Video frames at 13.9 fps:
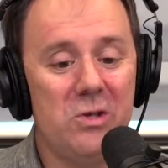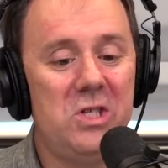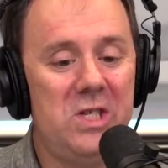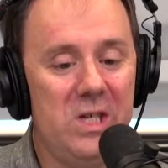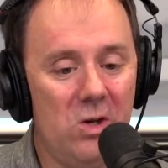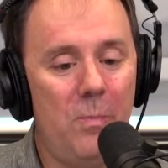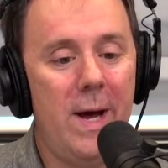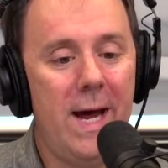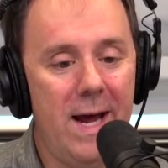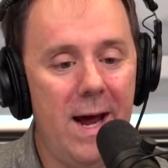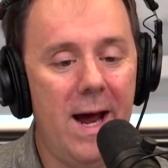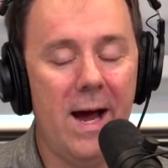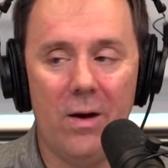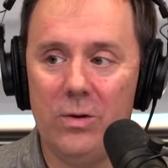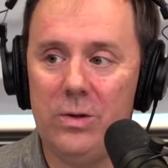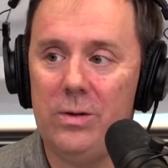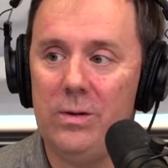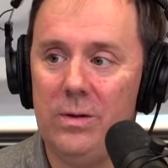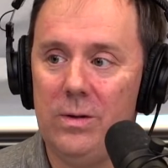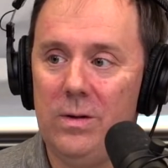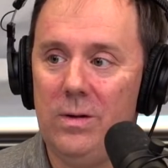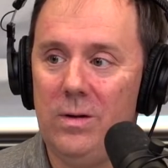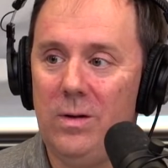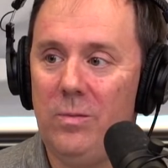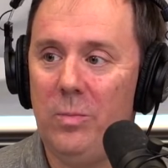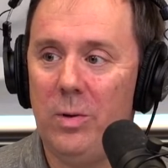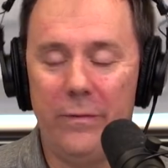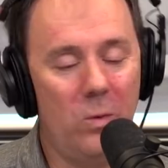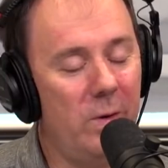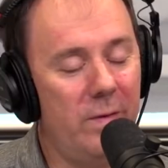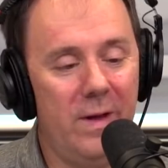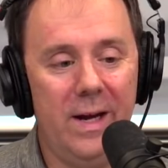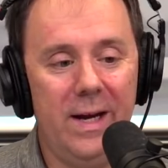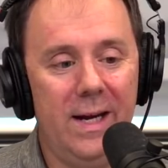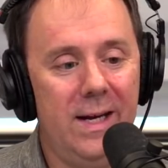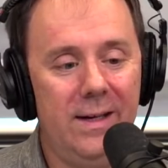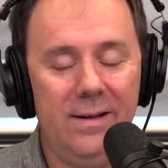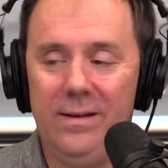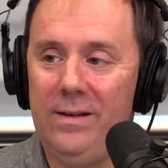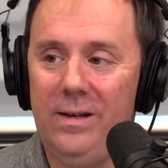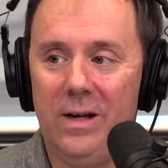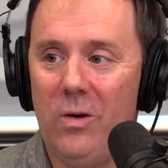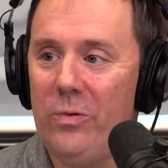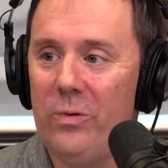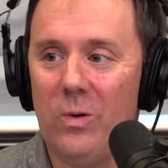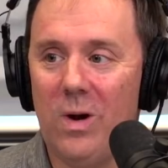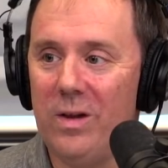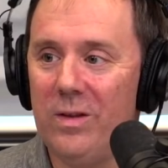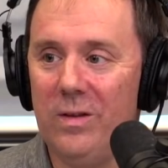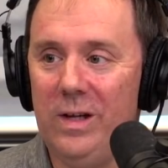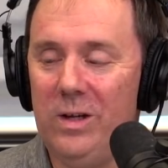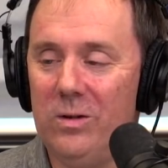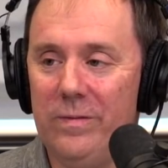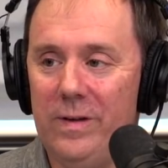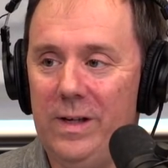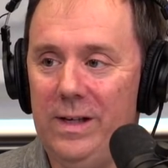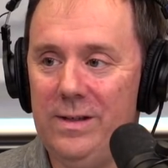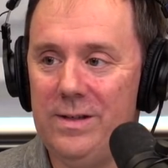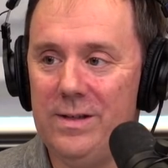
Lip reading: still pay out before they go through all the legal fees. and